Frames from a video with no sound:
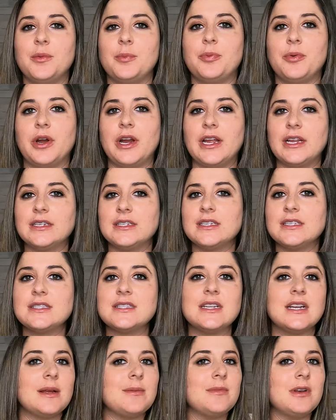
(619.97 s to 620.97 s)
the brand
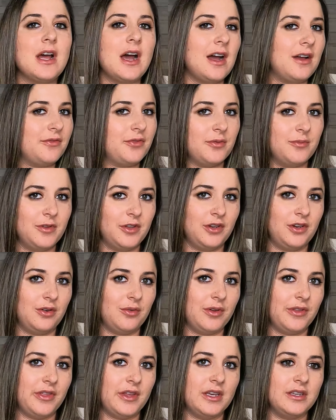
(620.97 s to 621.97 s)
is and I'm not
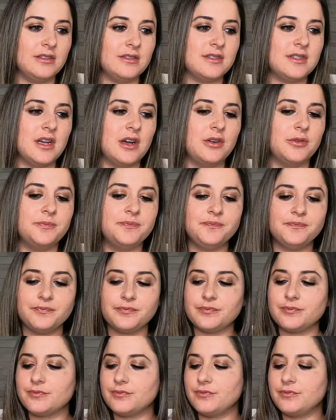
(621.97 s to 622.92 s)
familiar with it. So